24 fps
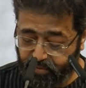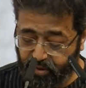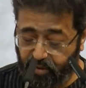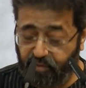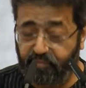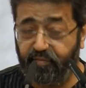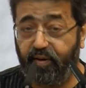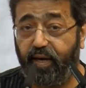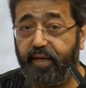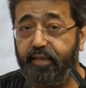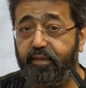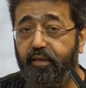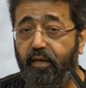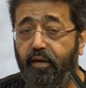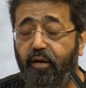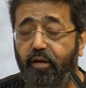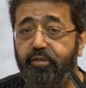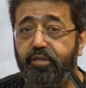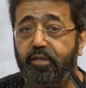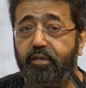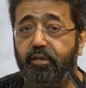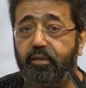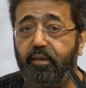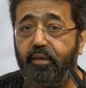of
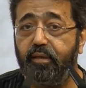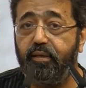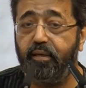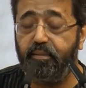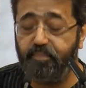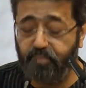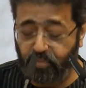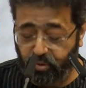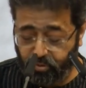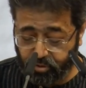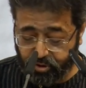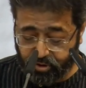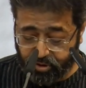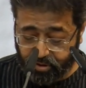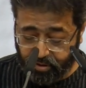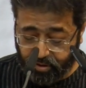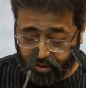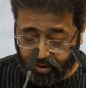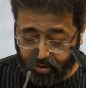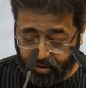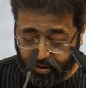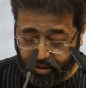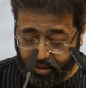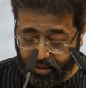ideological,
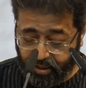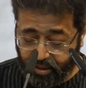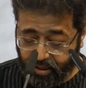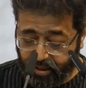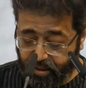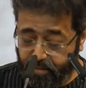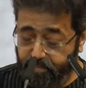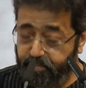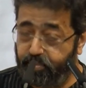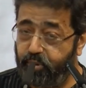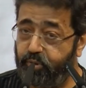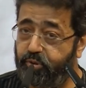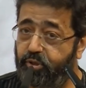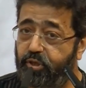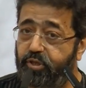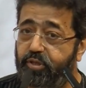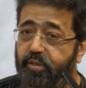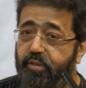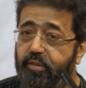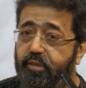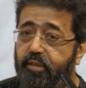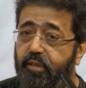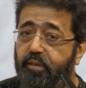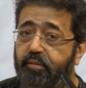emotional
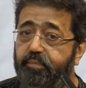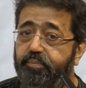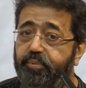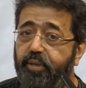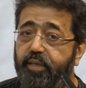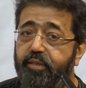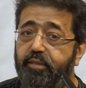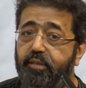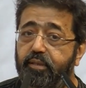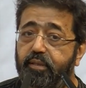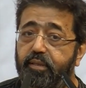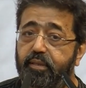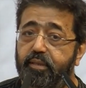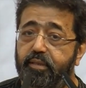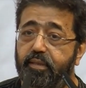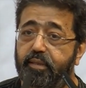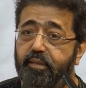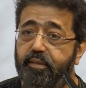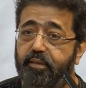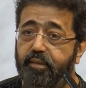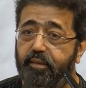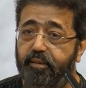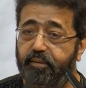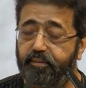positions and
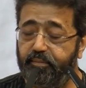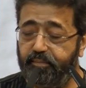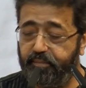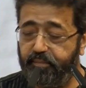prejudices?